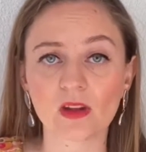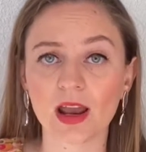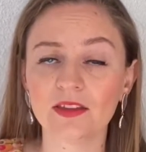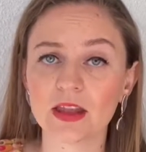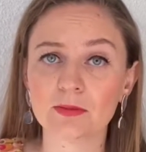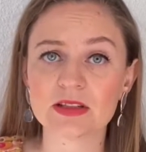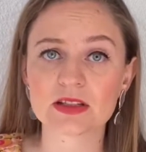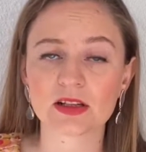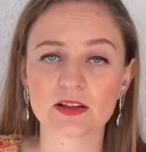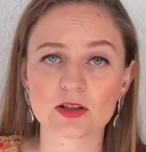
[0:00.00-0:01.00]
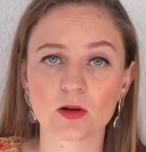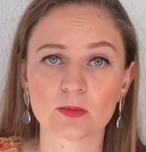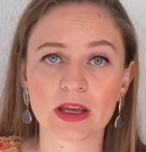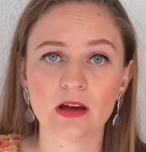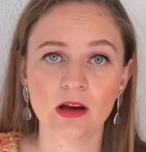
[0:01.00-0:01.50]
And they basically told
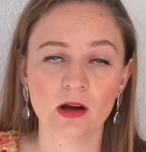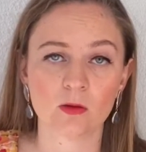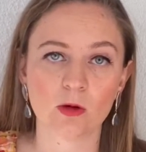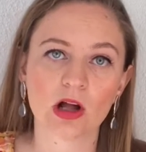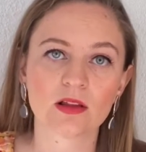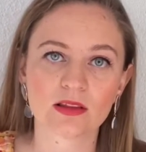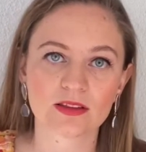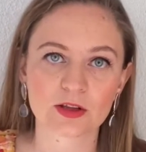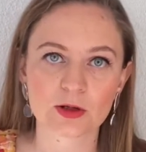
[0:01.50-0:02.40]
me, well, there